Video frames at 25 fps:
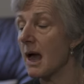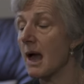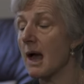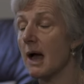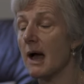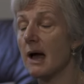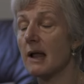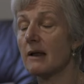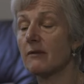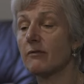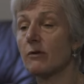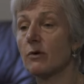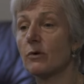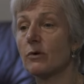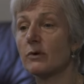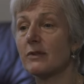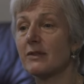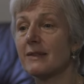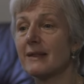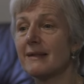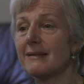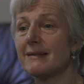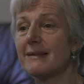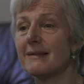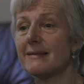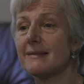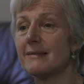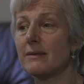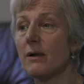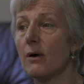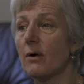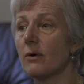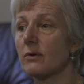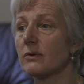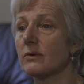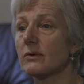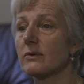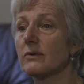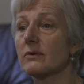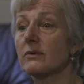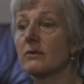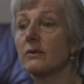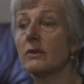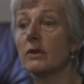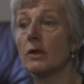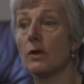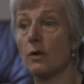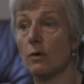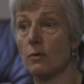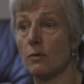And of course, this is not
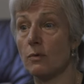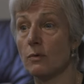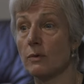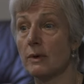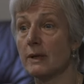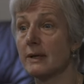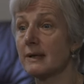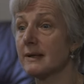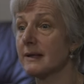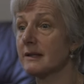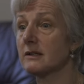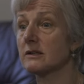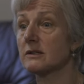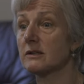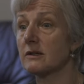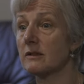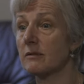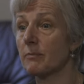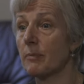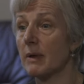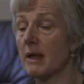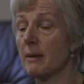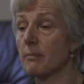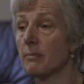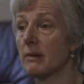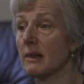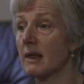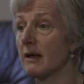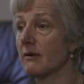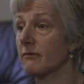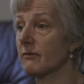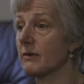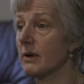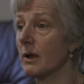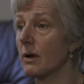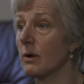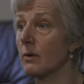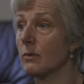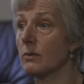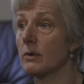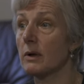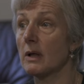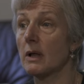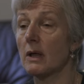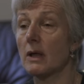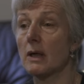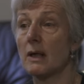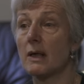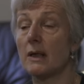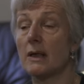new. Indigenous people have known
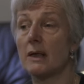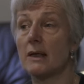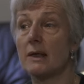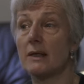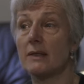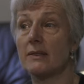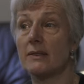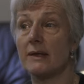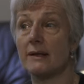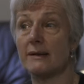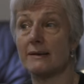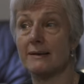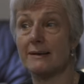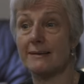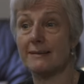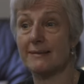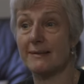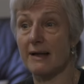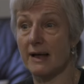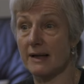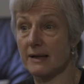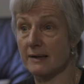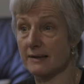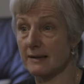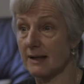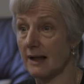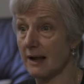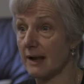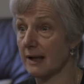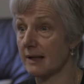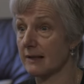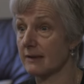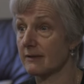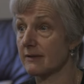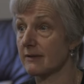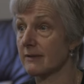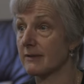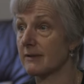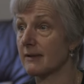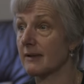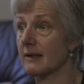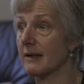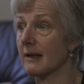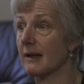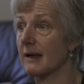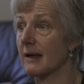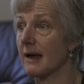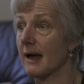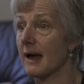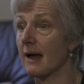that psychedelics
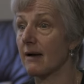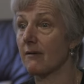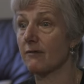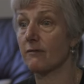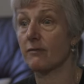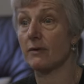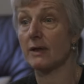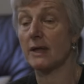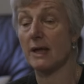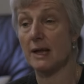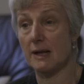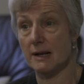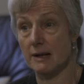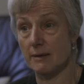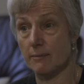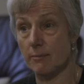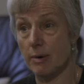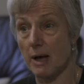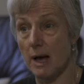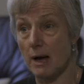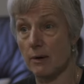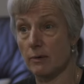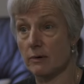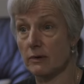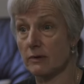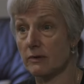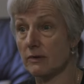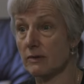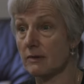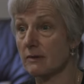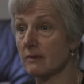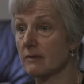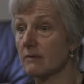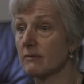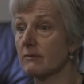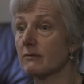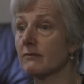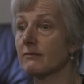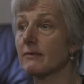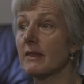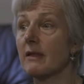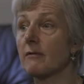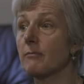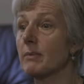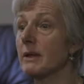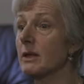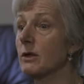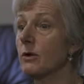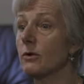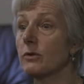have healing powers. They've
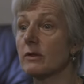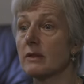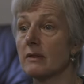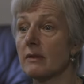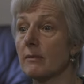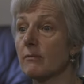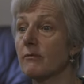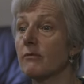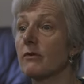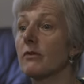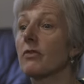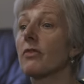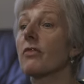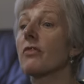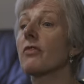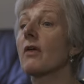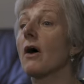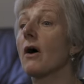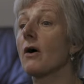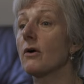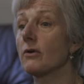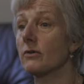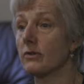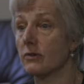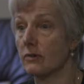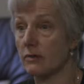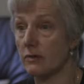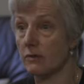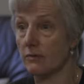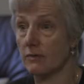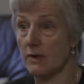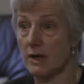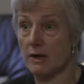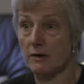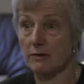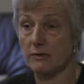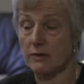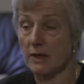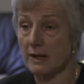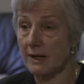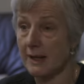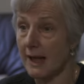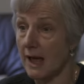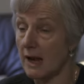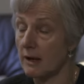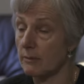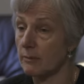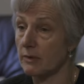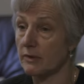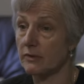been using them for thousands of years, and
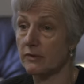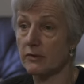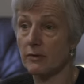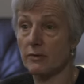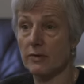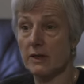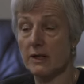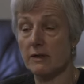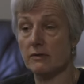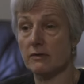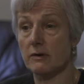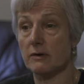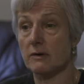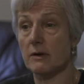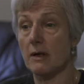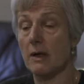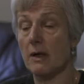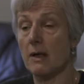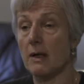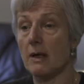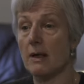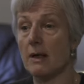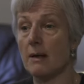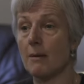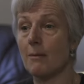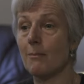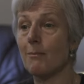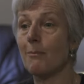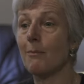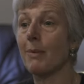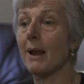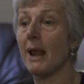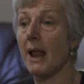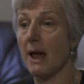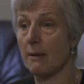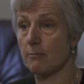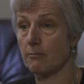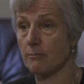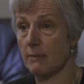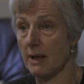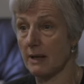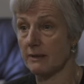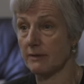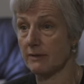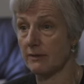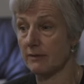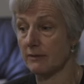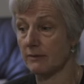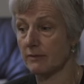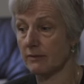cannabis. So these are plant
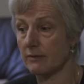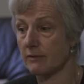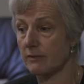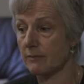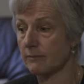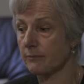medicines.